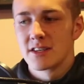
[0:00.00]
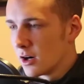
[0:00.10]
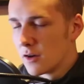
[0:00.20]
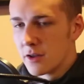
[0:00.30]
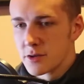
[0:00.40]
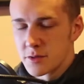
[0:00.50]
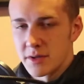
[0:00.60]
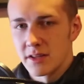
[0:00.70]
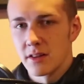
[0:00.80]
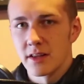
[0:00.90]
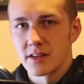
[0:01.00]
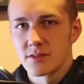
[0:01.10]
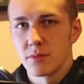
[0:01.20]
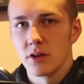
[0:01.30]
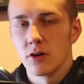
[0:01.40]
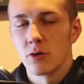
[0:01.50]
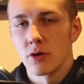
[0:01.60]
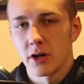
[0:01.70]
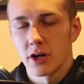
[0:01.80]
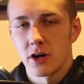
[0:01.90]
All those will be in the links below
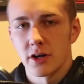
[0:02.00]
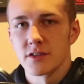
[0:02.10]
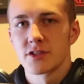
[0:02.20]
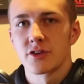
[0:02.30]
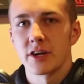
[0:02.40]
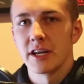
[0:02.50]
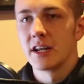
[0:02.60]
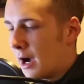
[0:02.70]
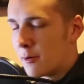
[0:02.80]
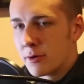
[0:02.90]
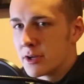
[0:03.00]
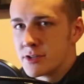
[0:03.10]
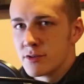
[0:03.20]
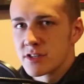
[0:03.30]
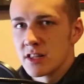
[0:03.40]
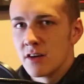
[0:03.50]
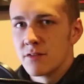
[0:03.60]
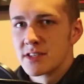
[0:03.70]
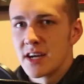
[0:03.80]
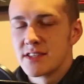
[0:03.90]
or on a card on screen. I really do just love
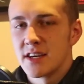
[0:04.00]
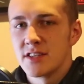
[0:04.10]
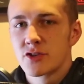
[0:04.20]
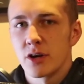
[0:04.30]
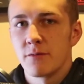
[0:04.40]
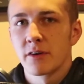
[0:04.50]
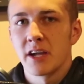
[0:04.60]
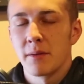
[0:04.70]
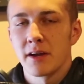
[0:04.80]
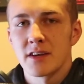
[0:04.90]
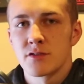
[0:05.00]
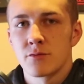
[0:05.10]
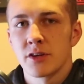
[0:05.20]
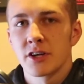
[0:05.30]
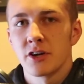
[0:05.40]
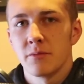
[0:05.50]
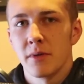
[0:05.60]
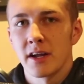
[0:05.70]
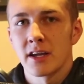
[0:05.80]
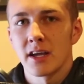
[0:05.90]
this headset. It's great for gaming. It has a really good
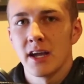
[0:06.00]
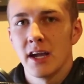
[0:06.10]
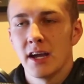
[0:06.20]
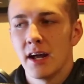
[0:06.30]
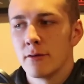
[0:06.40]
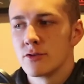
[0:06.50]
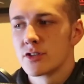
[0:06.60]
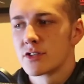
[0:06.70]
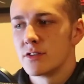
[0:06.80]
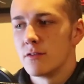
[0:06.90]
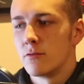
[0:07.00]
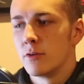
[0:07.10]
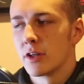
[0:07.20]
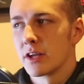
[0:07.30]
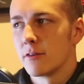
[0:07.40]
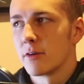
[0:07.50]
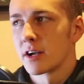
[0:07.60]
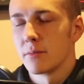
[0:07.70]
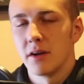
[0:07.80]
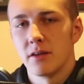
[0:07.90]
mic, and I would just really
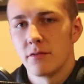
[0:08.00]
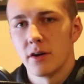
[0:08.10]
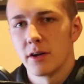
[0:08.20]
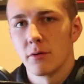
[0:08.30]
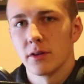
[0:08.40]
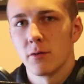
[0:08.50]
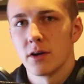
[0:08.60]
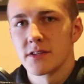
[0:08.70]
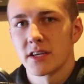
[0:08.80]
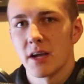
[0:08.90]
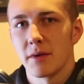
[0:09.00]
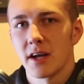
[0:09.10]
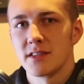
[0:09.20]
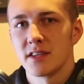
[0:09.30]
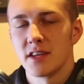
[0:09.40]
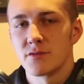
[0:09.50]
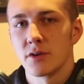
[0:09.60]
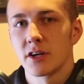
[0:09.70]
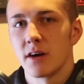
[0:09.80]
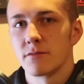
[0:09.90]
recommend it for anyone that wants a gaming headset that's
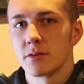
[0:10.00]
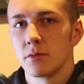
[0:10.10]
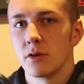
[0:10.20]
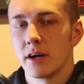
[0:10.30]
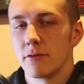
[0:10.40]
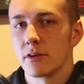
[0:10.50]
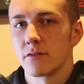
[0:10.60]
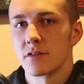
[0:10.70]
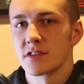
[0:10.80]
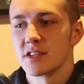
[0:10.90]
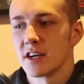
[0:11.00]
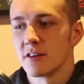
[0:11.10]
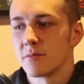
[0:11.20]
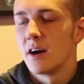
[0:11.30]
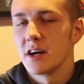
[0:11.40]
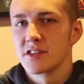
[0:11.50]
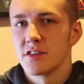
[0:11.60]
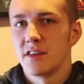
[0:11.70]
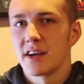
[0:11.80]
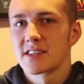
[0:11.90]
really comfortable and really versatile. Alright, so
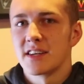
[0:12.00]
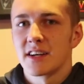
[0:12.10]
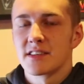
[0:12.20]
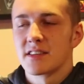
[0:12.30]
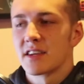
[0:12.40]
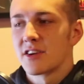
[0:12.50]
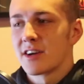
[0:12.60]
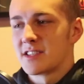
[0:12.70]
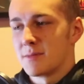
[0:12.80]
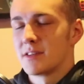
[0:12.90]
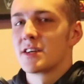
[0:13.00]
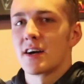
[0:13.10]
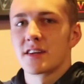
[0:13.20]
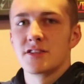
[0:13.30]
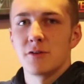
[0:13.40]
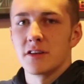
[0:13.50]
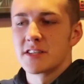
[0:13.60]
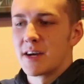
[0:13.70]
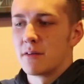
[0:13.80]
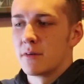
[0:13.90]
the next thing is the thing you guys see me talking to all the
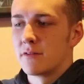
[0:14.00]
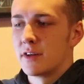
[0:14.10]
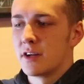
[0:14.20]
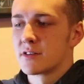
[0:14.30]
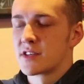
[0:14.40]
time in my videos.